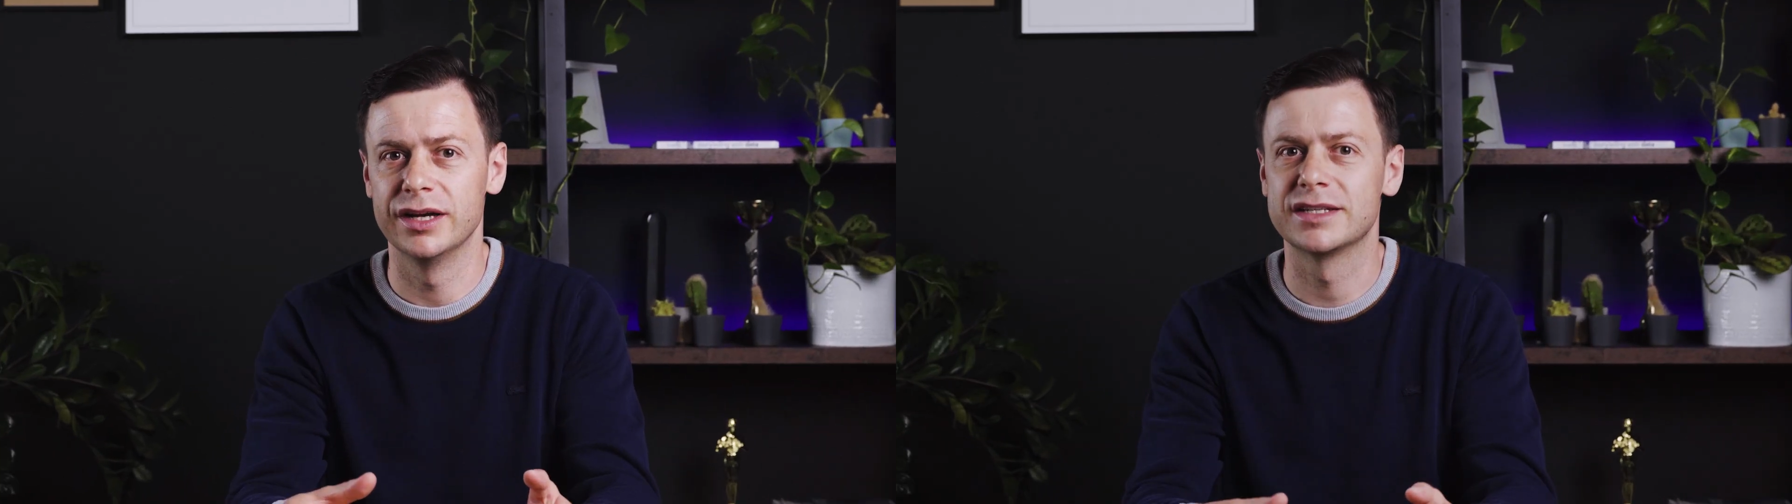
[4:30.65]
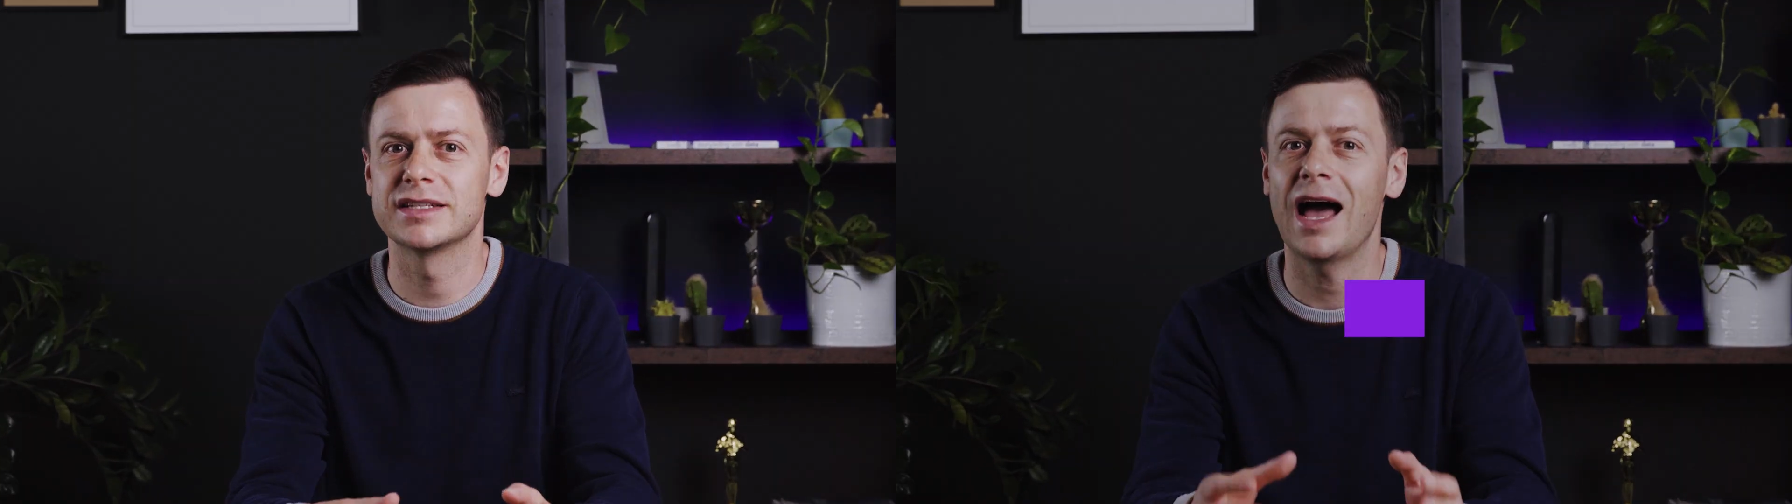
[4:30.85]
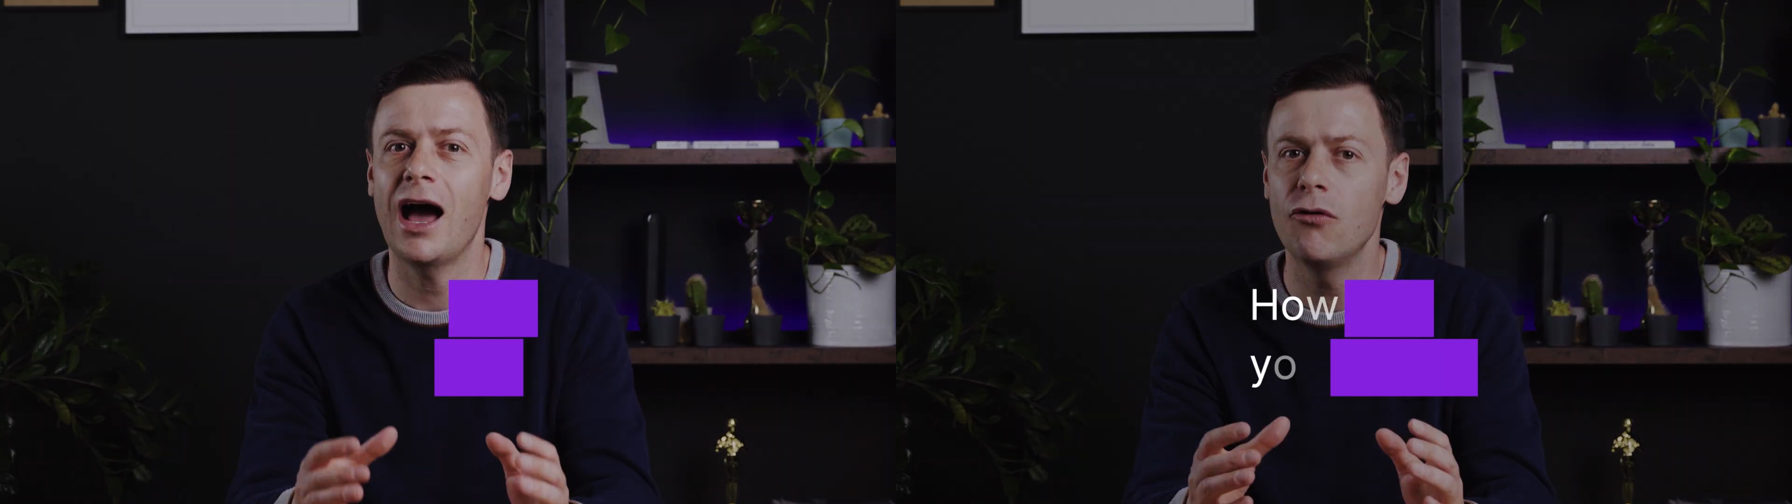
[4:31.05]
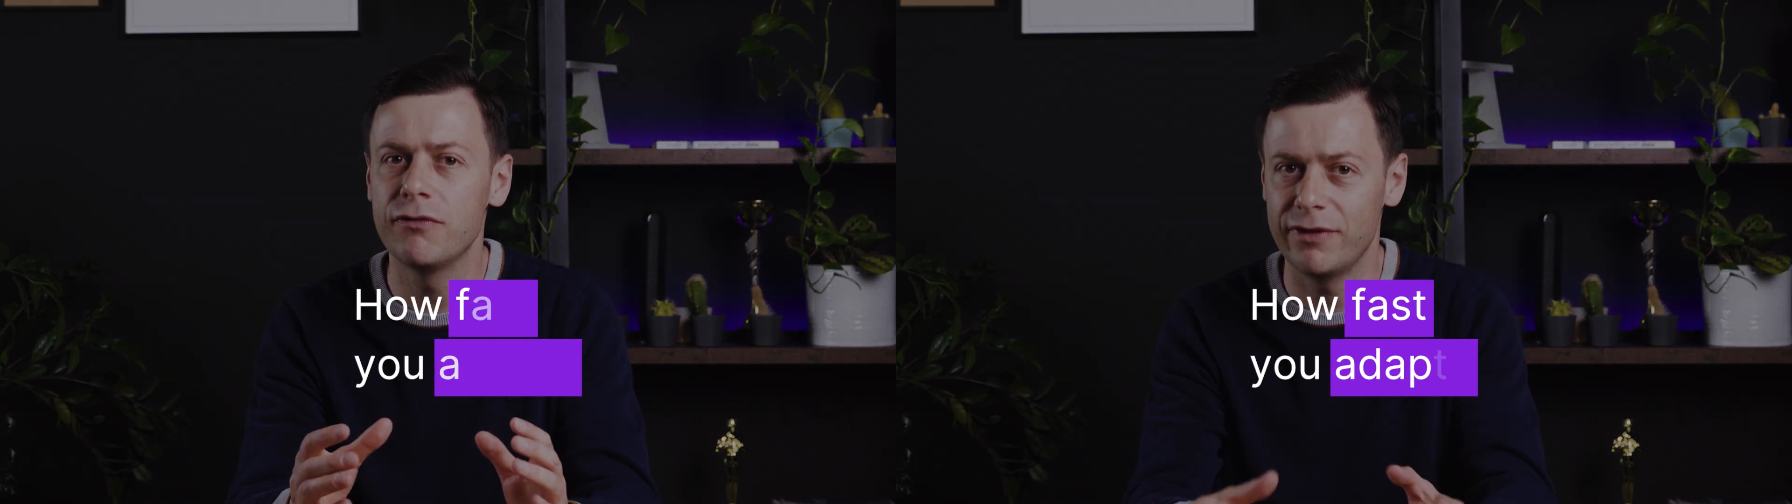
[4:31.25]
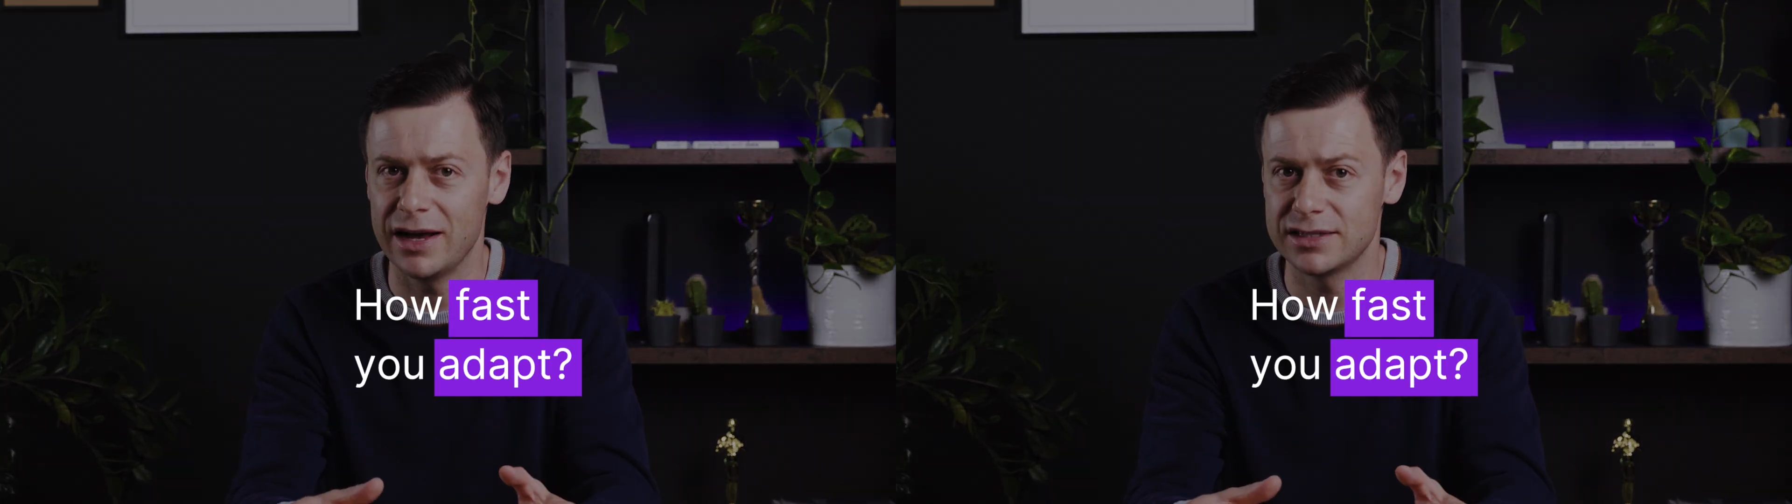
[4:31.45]
it's how
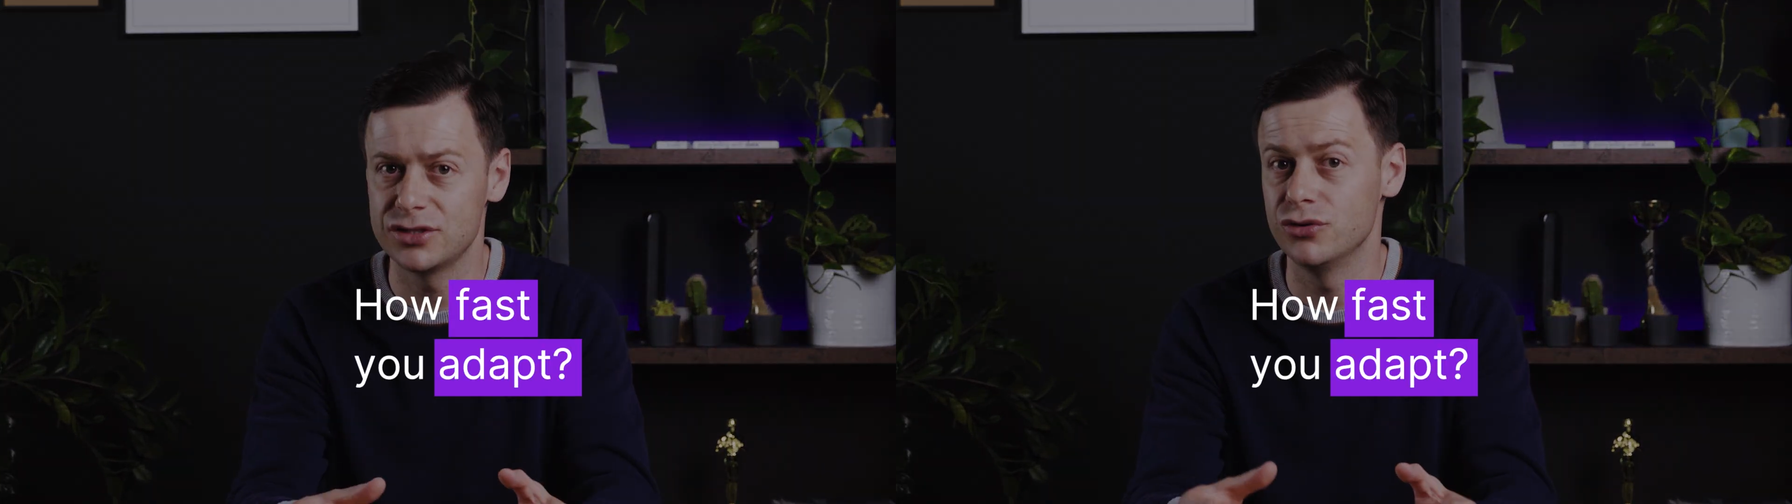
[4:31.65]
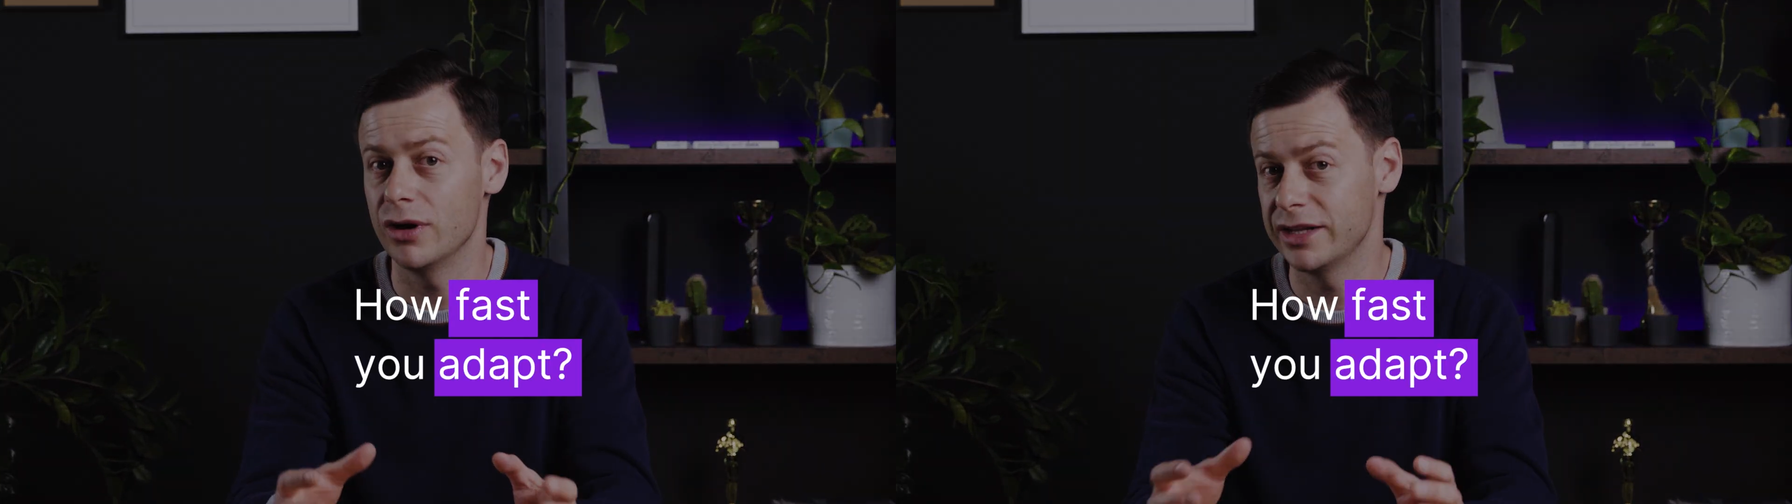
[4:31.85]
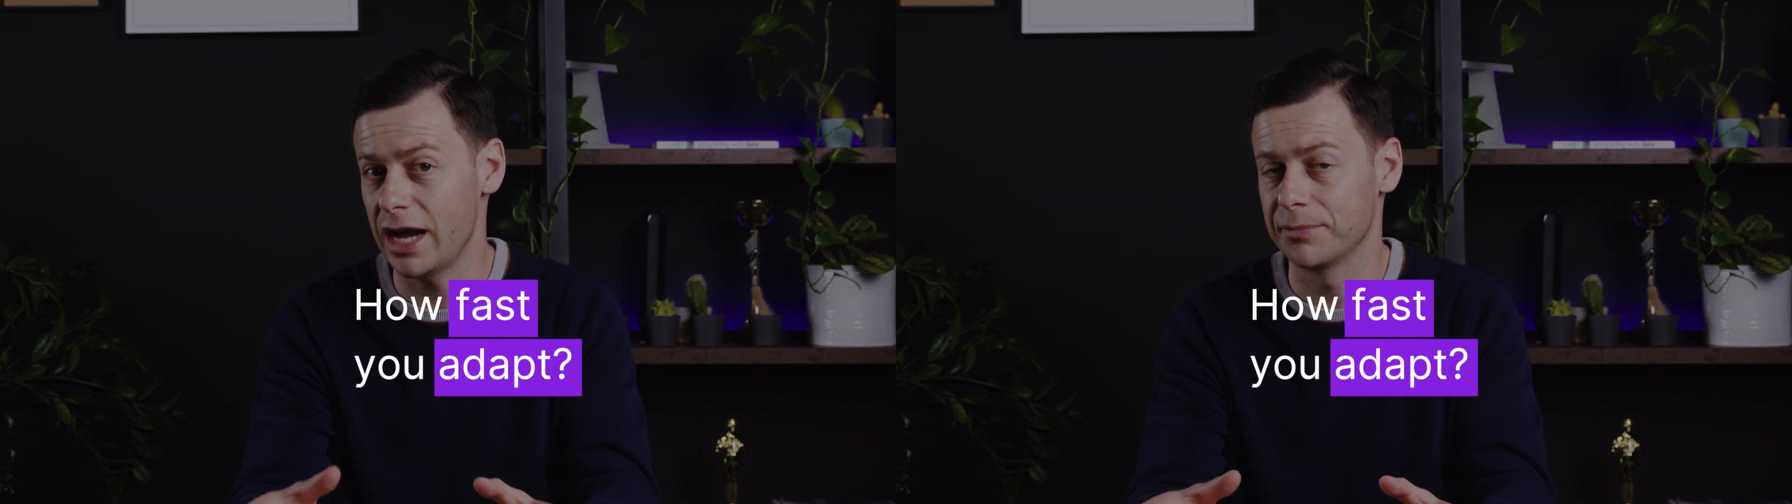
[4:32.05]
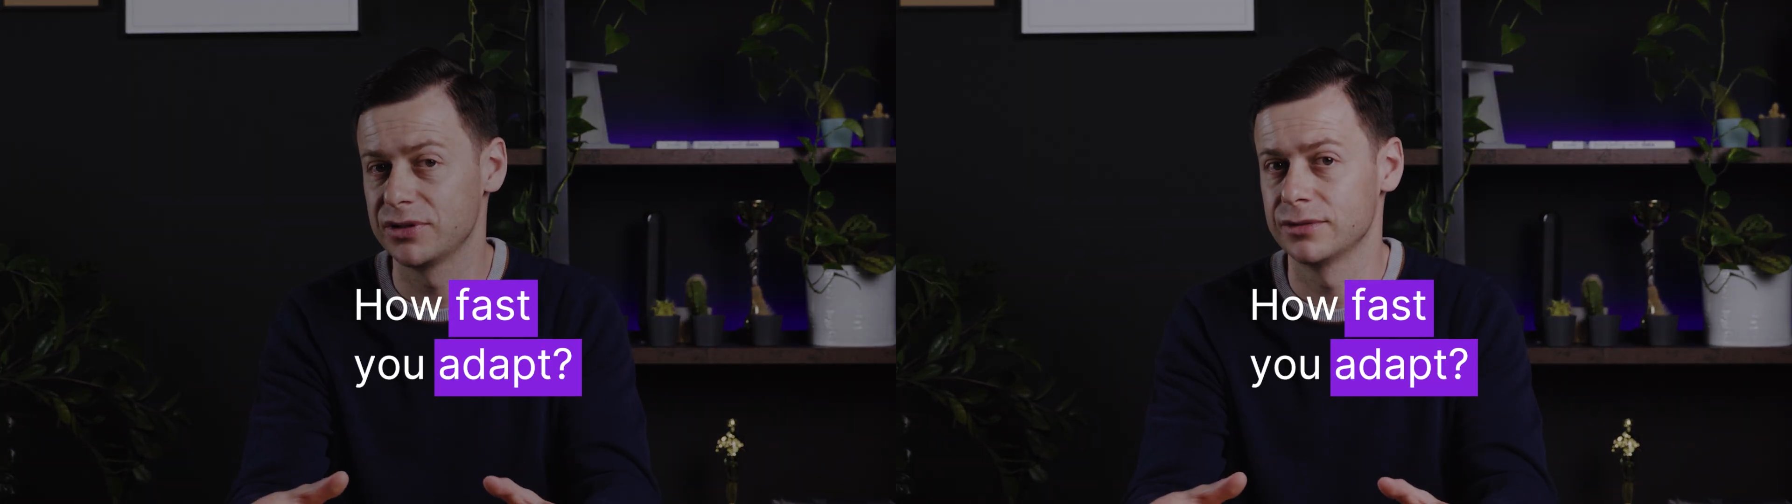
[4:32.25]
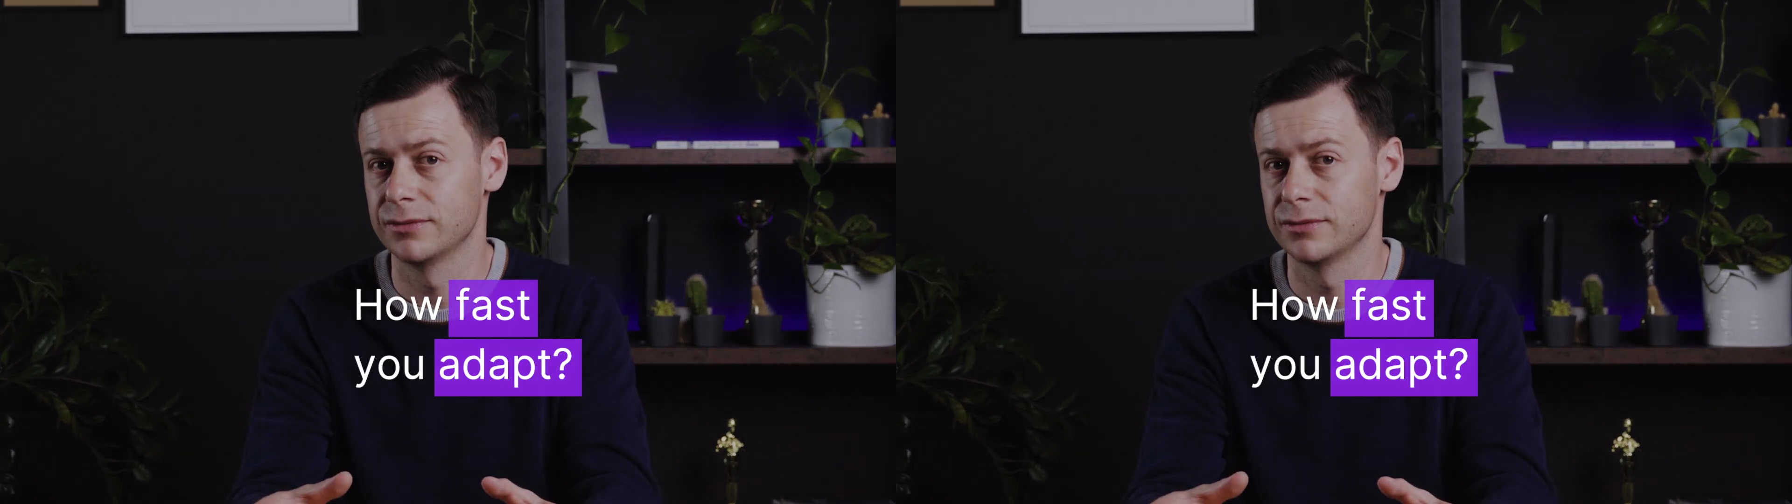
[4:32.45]
fast you adapt.